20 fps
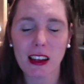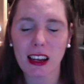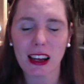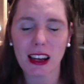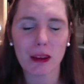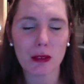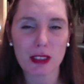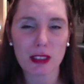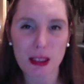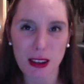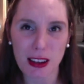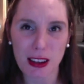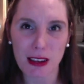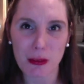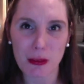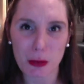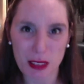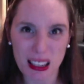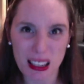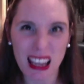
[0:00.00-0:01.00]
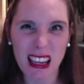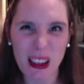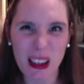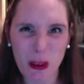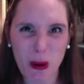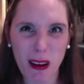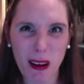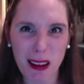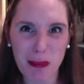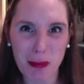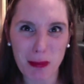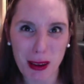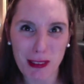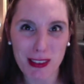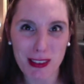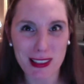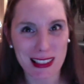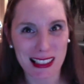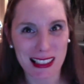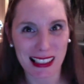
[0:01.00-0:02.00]
It was getting quite
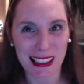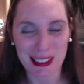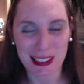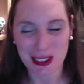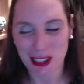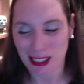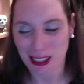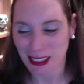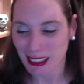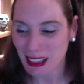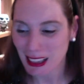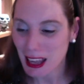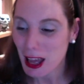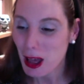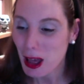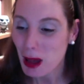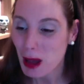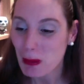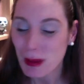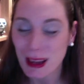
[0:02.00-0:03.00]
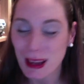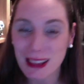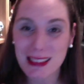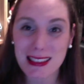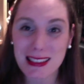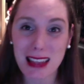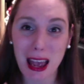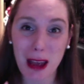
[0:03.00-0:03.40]
embarrassing actually. But